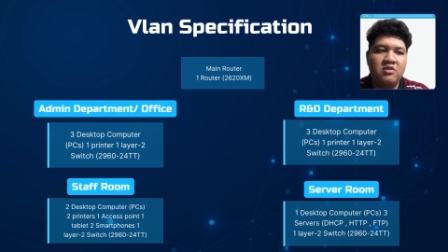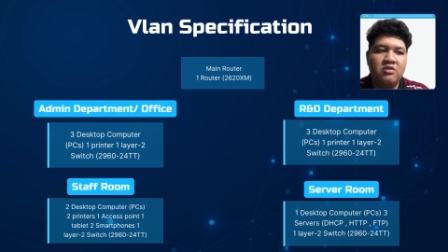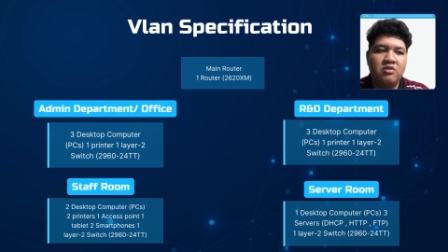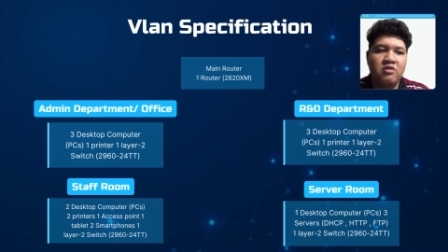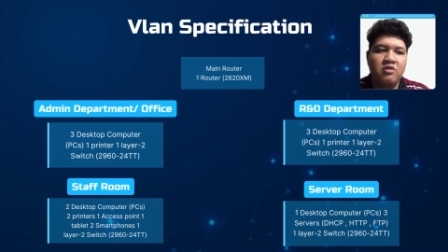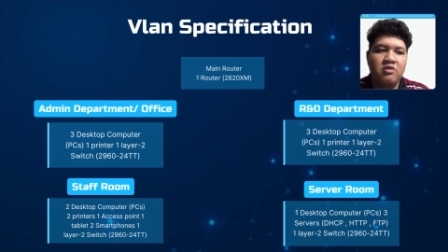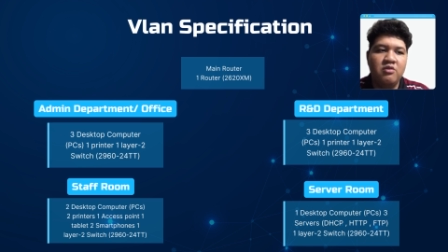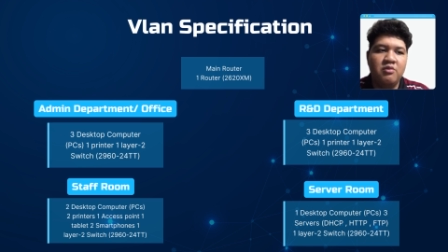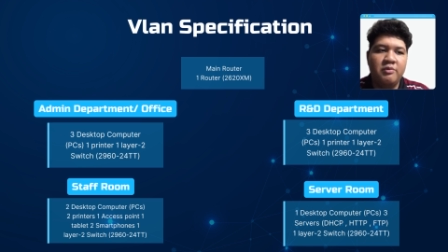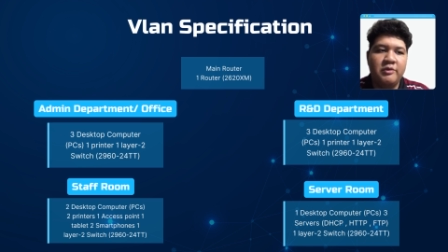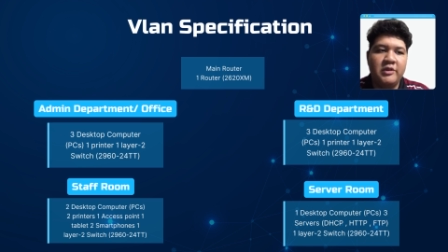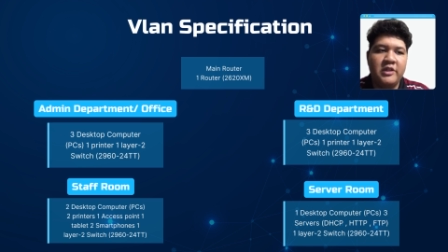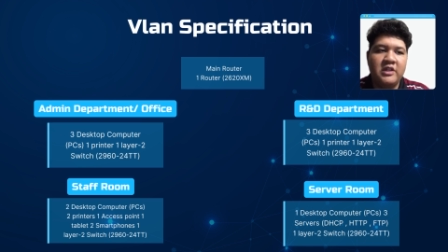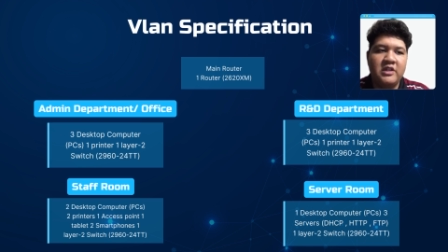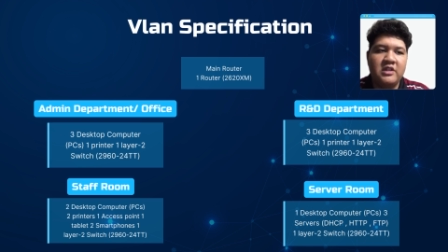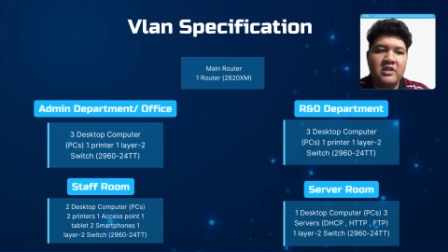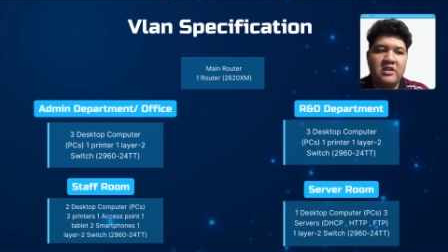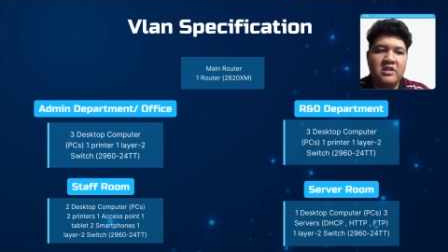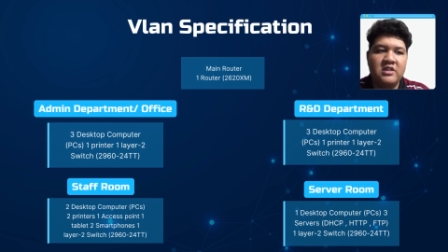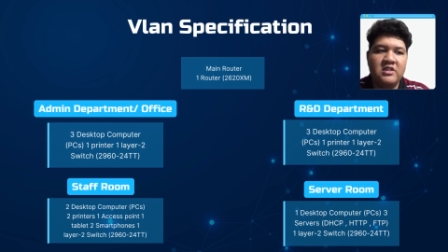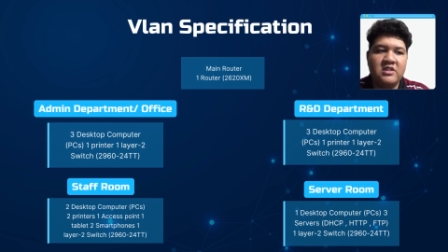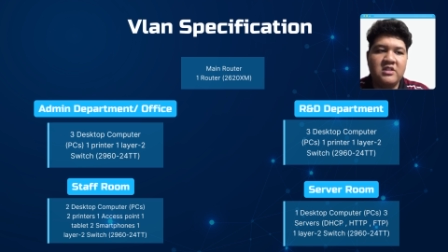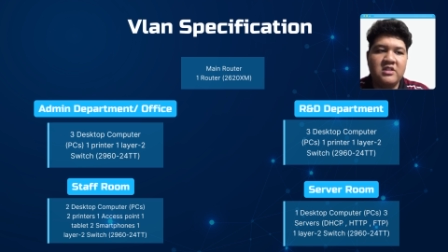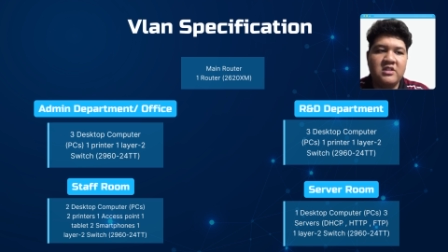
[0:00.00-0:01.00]
2
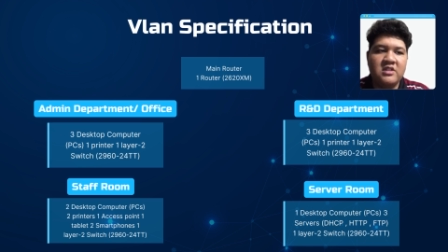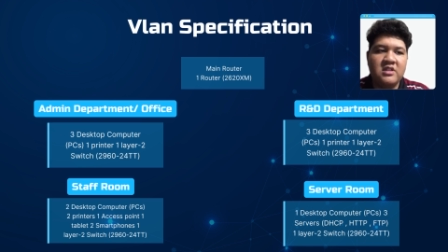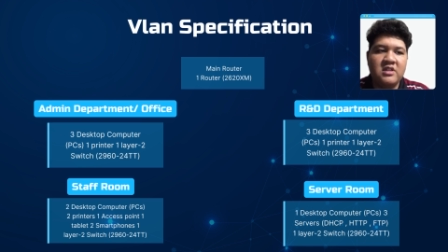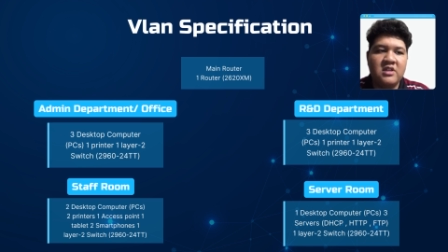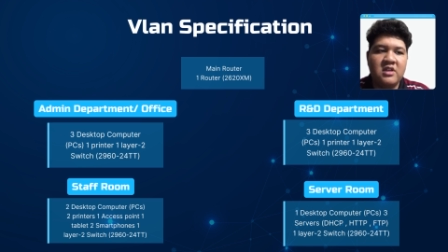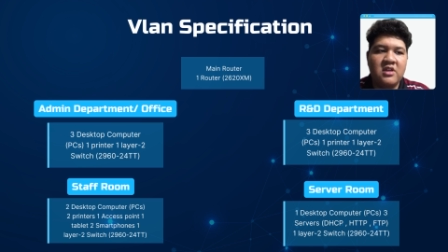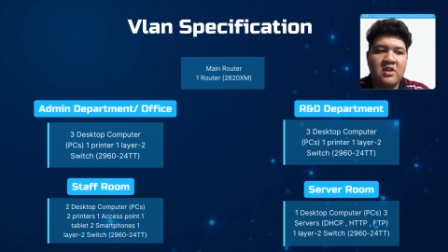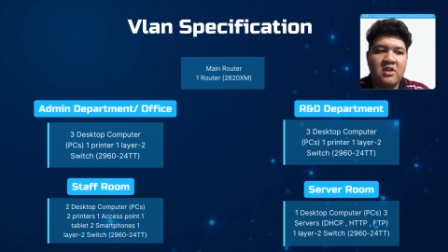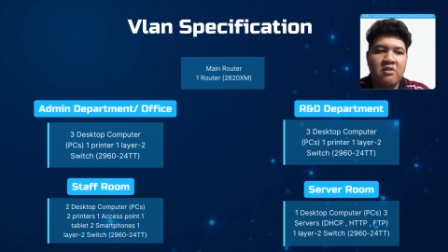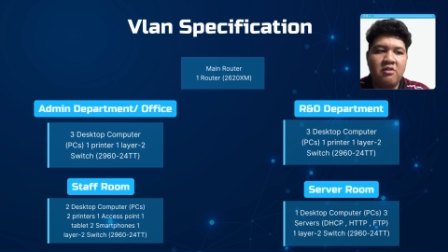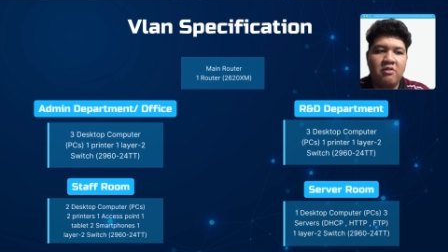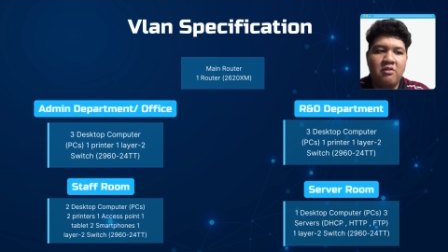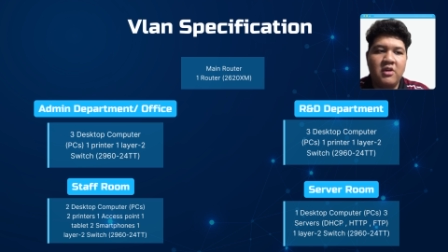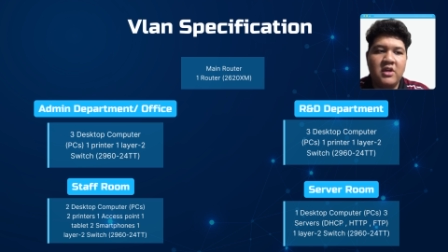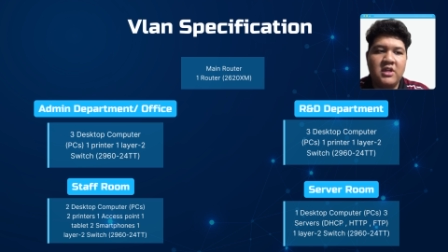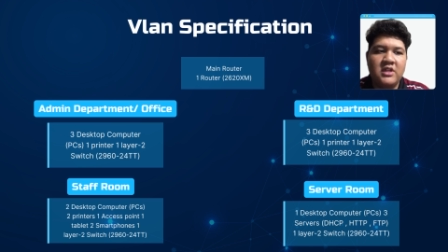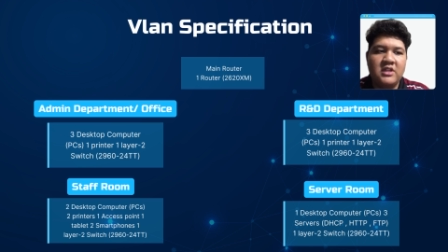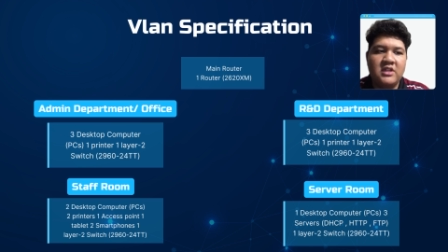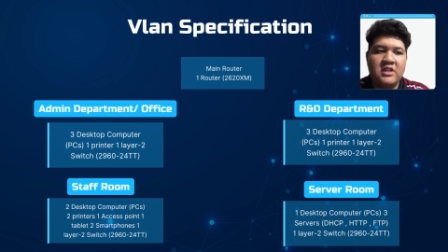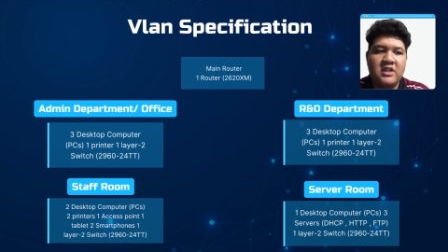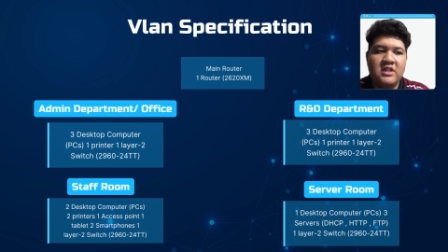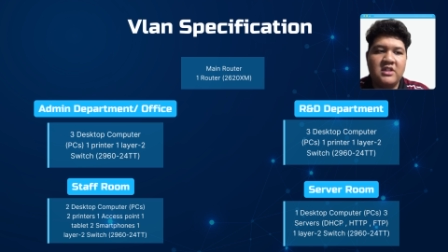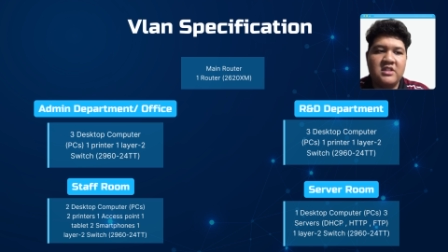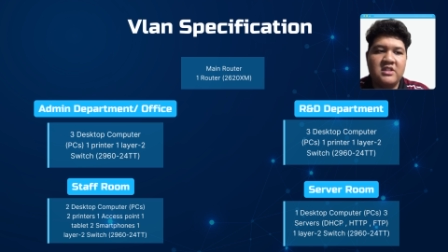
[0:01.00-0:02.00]
printers,
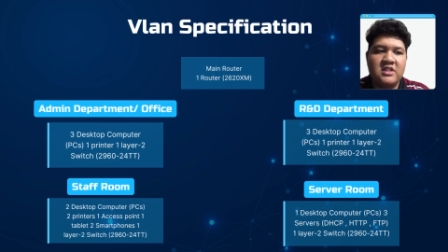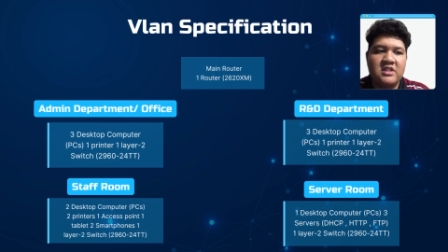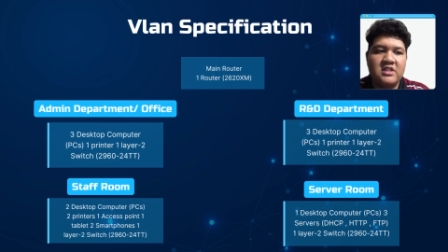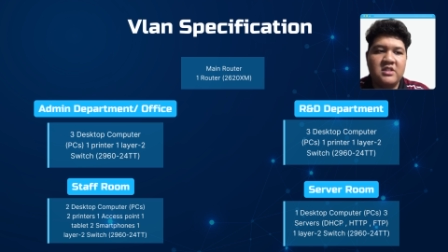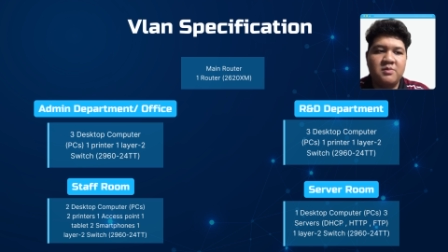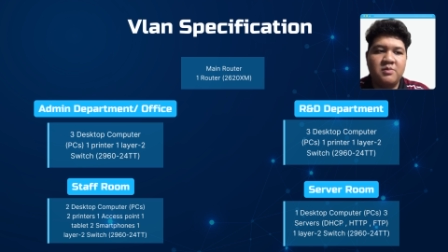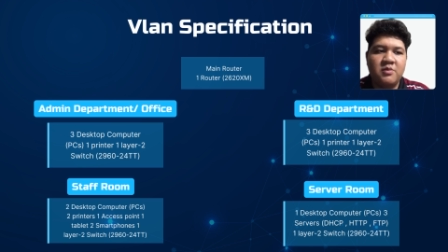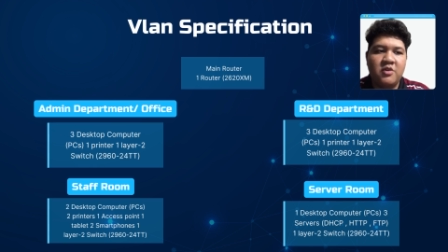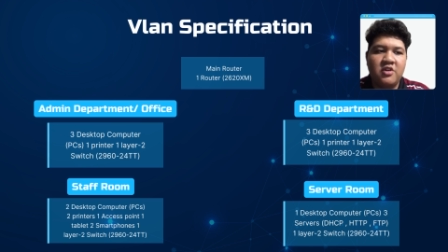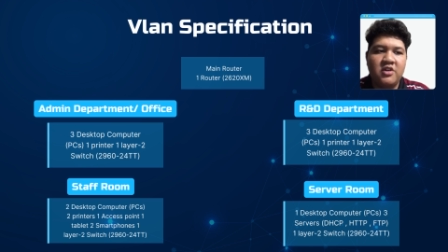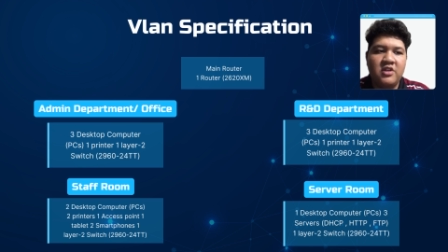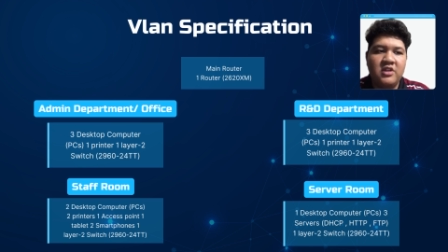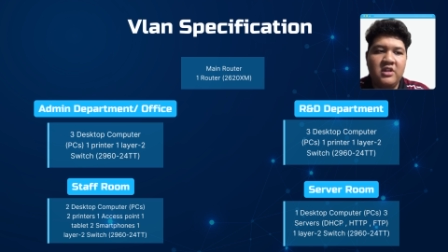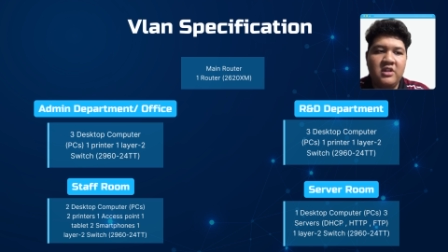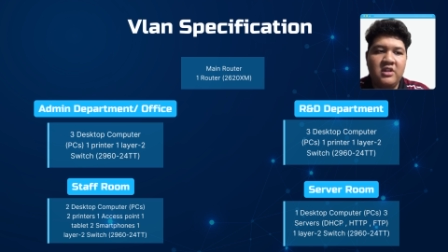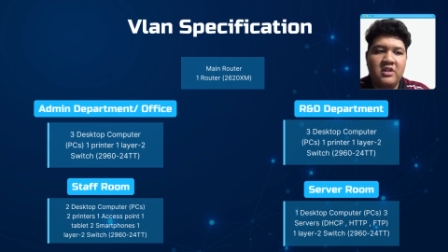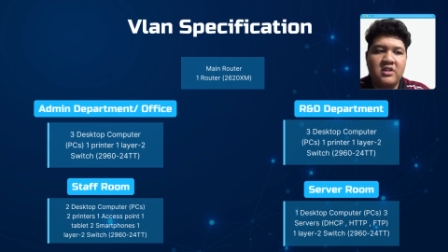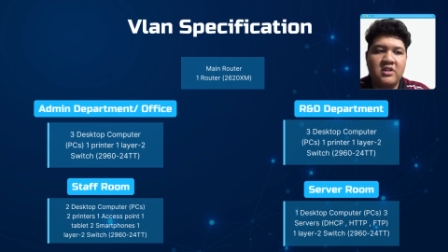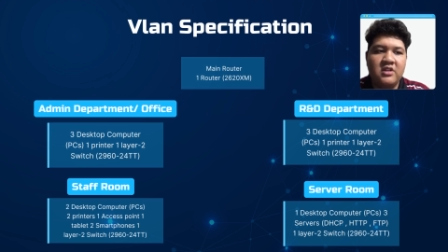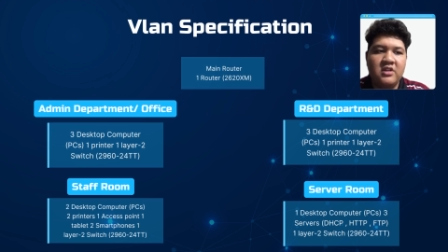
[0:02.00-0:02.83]
1 access point,